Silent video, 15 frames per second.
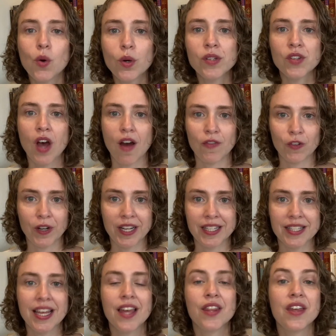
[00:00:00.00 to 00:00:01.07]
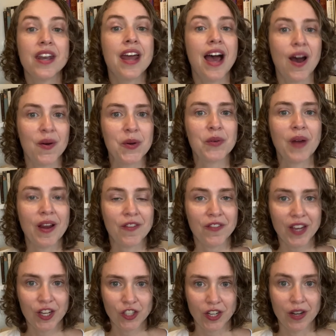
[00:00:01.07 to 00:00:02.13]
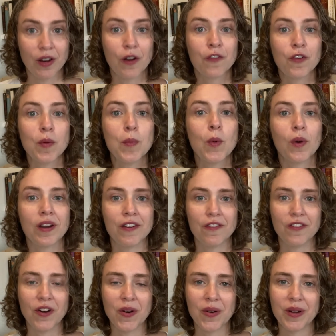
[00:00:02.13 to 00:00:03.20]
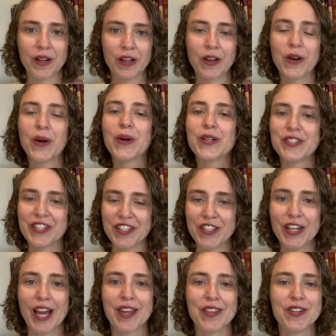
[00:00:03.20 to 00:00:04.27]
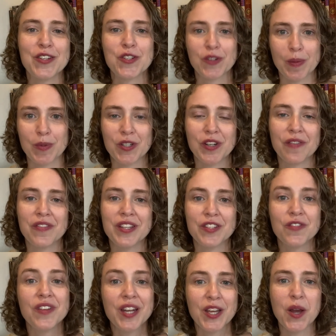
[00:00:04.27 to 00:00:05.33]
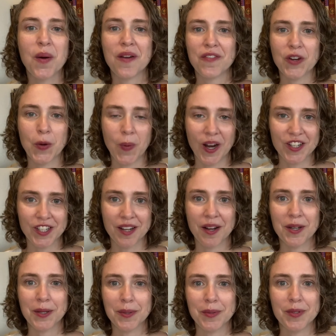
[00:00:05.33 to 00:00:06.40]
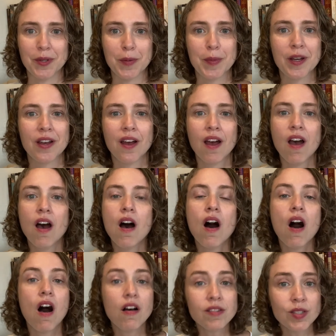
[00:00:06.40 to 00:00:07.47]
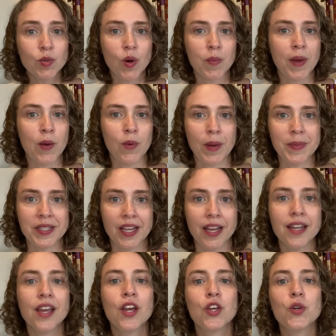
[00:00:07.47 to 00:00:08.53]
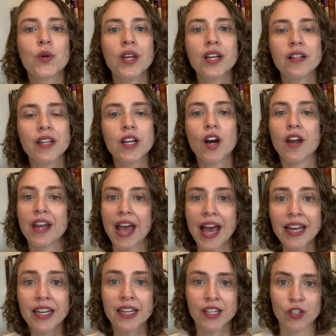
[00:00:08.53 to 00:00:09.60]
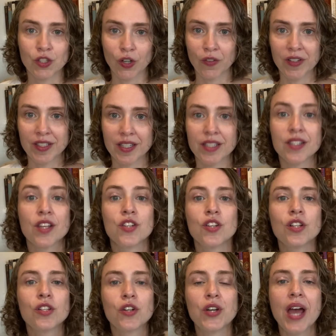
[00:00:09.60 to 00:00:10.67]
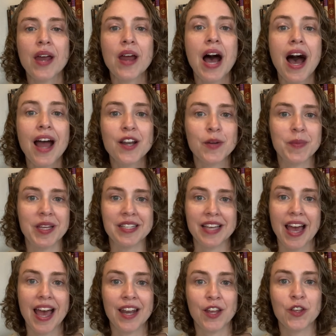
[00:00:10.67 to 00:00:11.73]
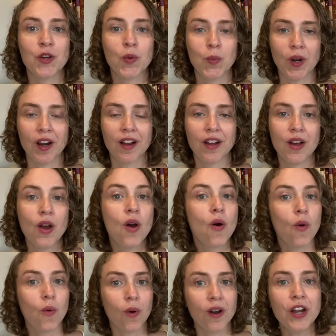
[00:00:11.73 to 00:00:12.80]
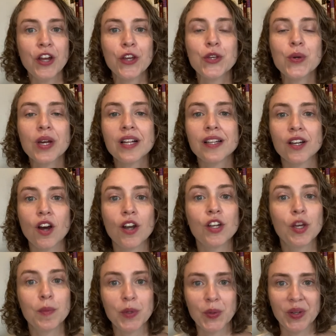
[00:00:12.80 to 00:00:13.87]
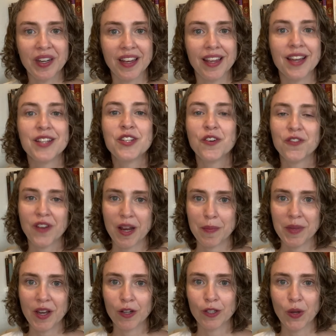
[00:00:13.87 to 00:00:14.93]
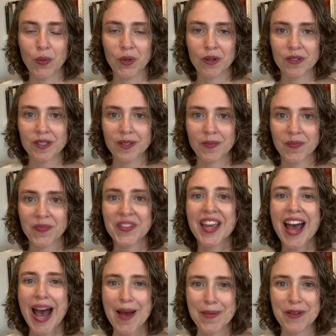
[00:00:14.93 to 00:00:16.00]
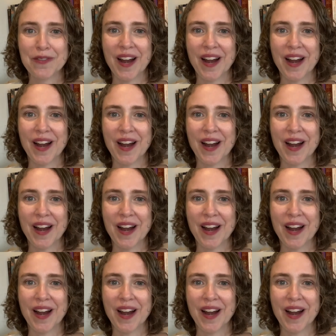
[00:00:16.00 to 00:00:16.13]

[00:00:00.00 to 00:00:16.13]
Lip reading: Course Offerings, then How to Write Fiction for more info. Or just check the description of this video if you're watching on YouTube. Also on my website, you can click on Editing Services to learn how to hire me to edit your work. Or you can click on Community to find me on Locals. Happy